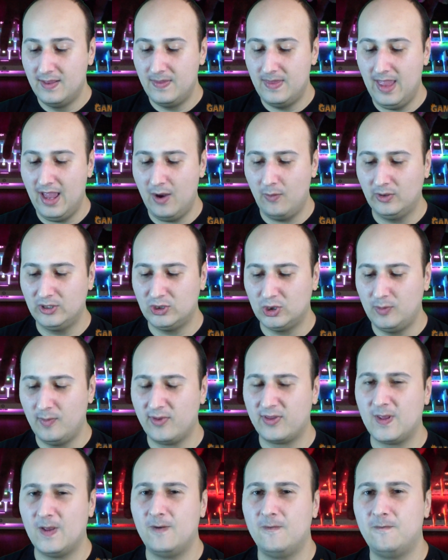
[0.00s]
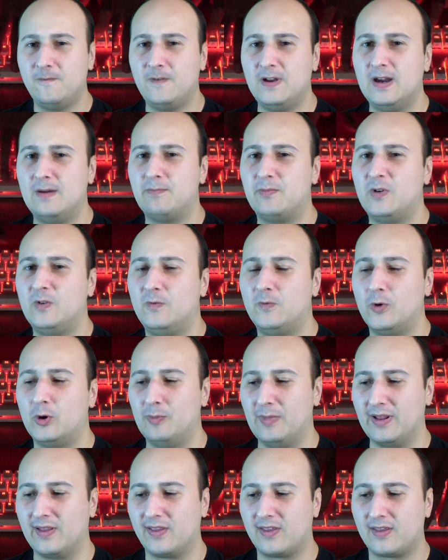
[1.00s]
Now, in terms of
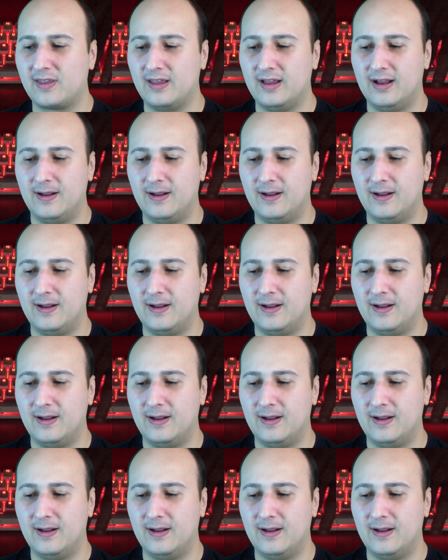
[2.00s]
performance,